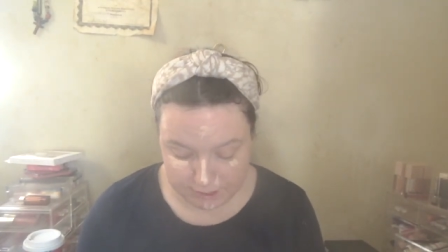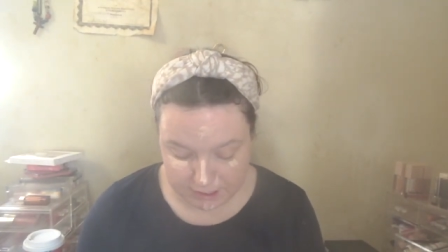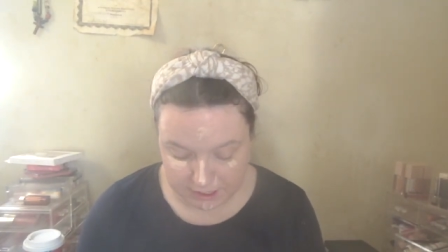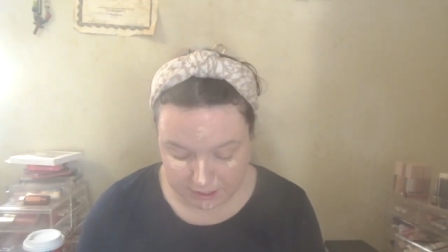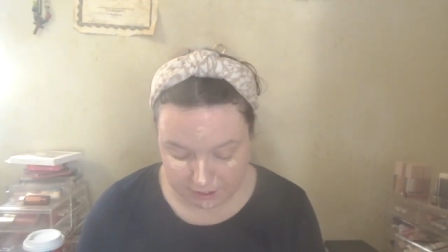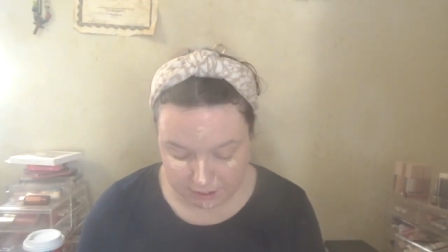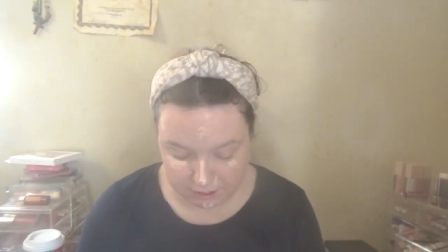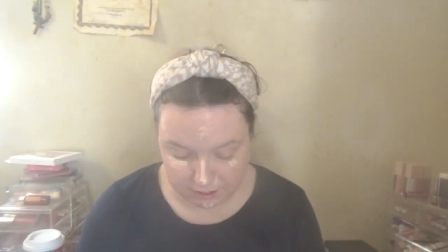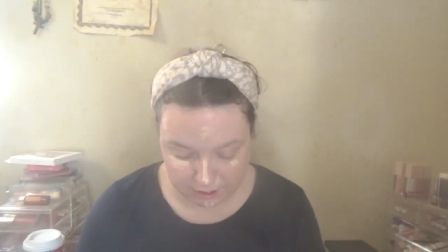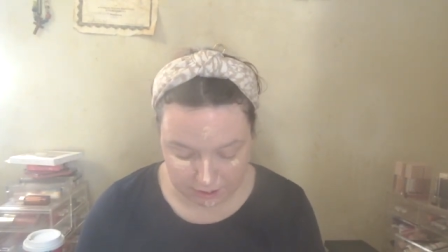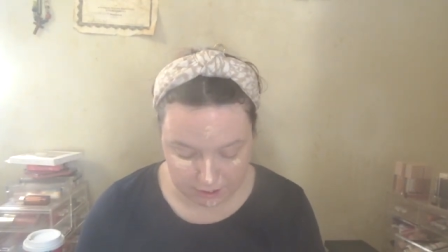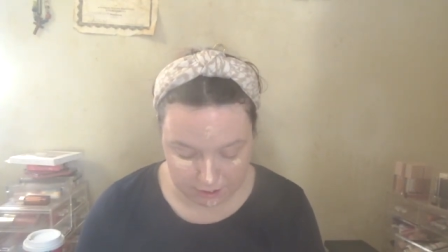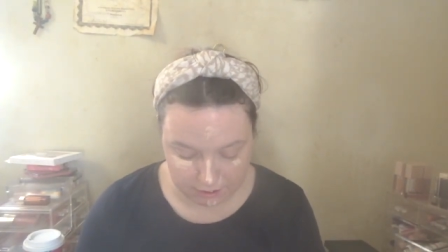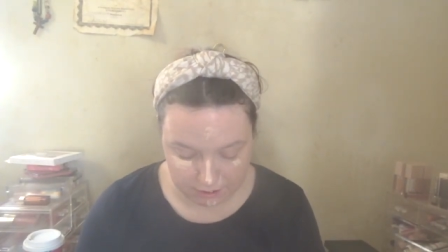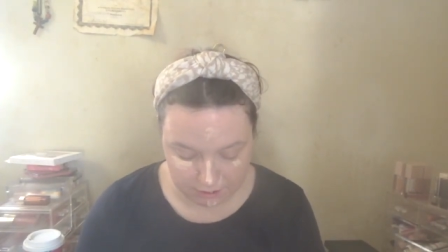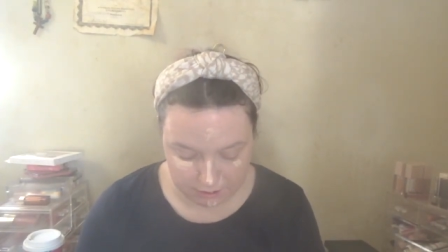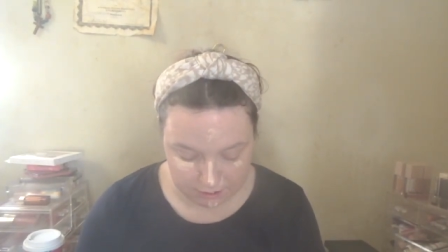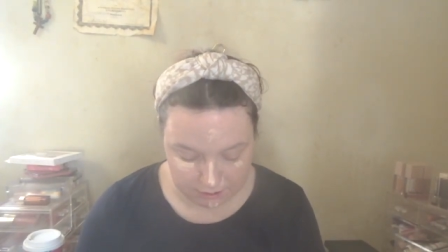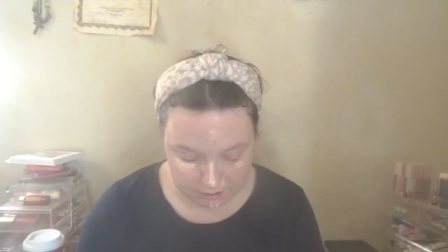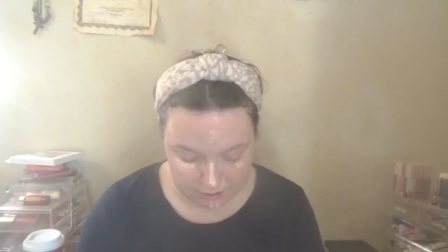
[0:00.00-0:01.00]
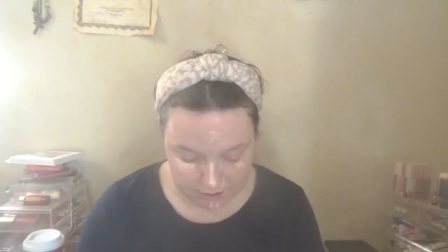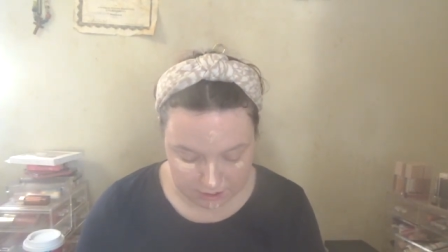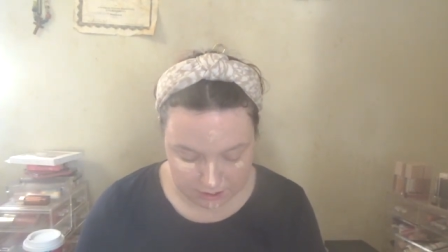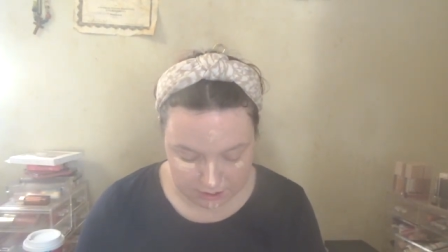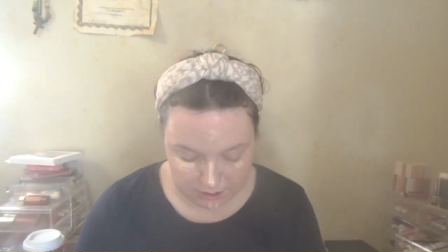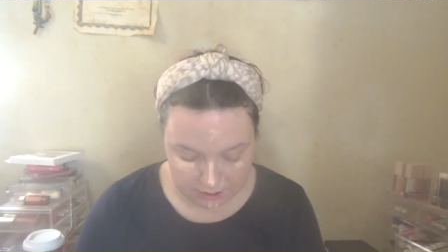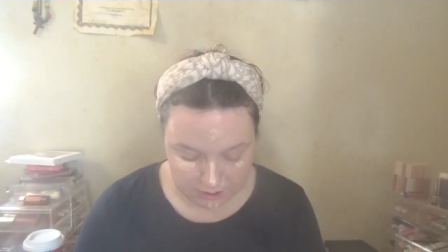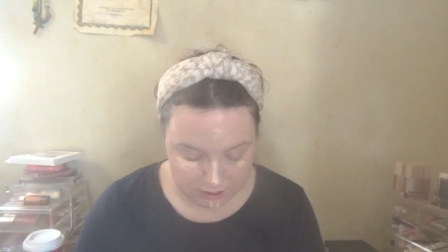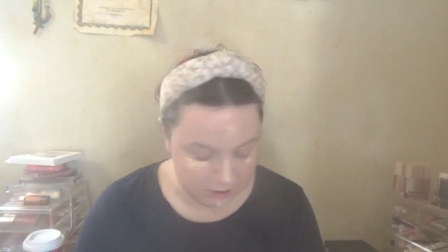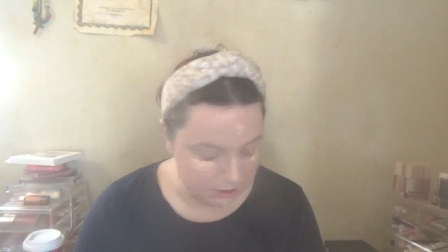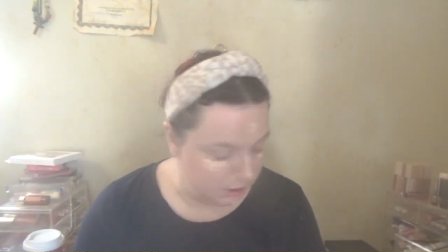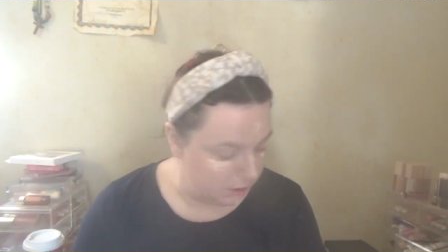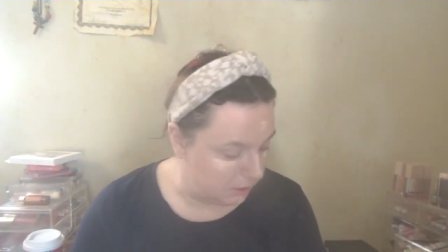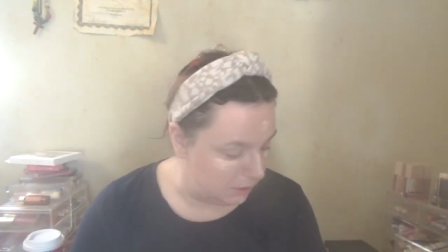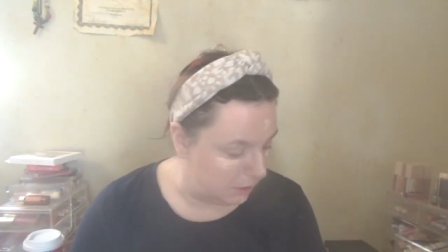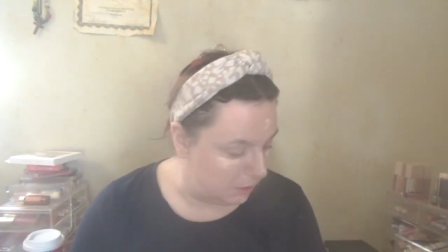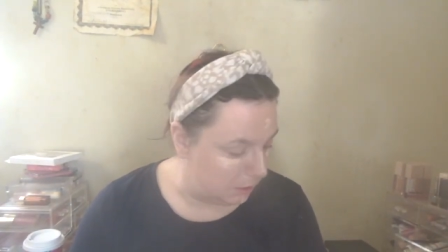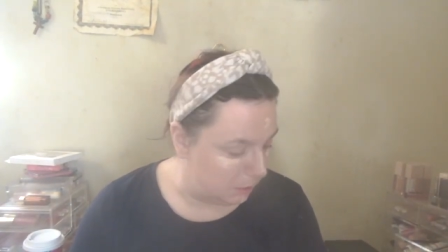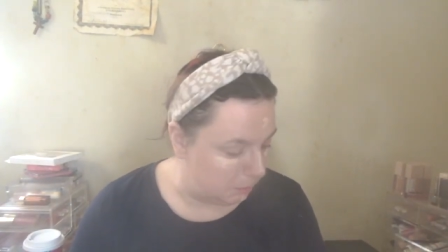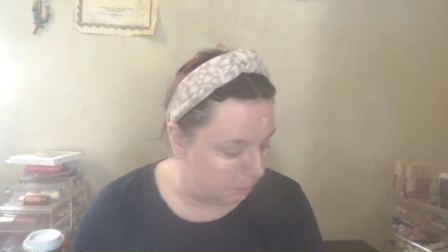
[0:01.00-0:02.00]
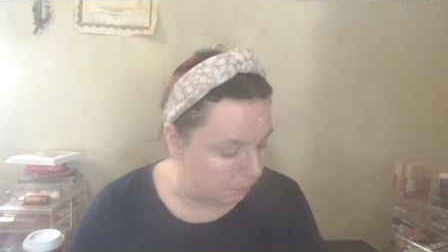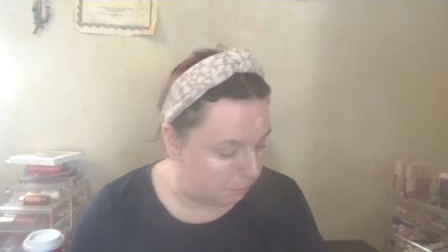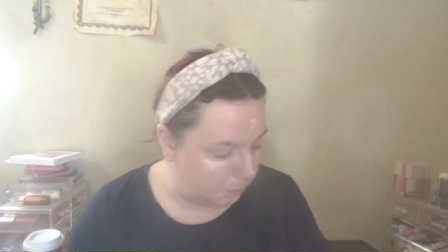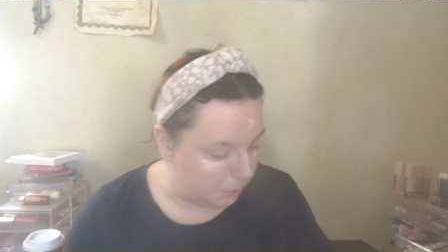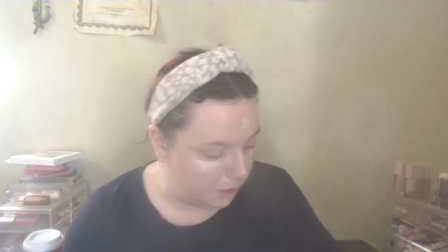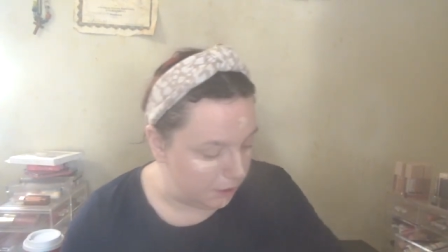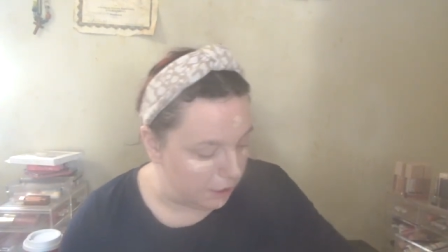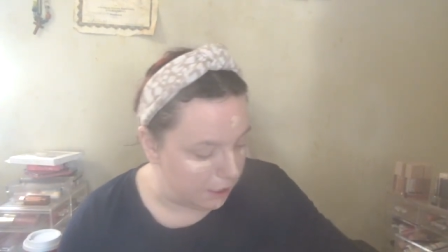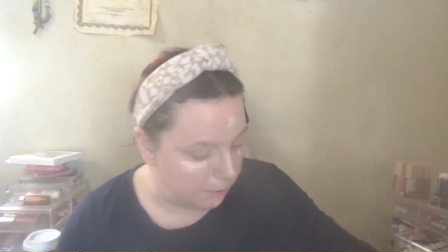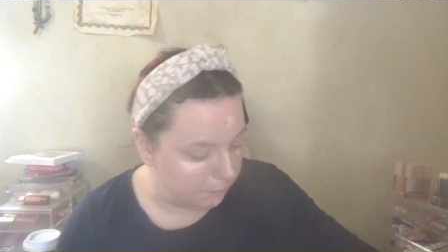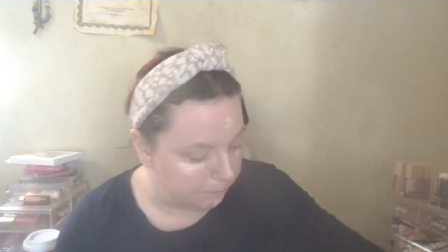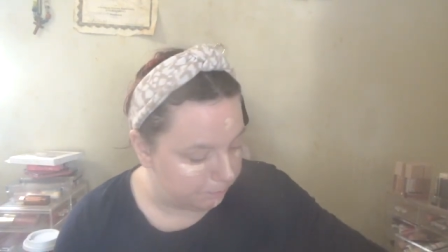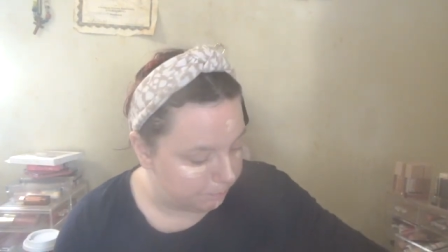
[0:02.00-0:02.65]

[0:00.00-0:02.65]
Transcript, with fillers: it sucks. But yeah.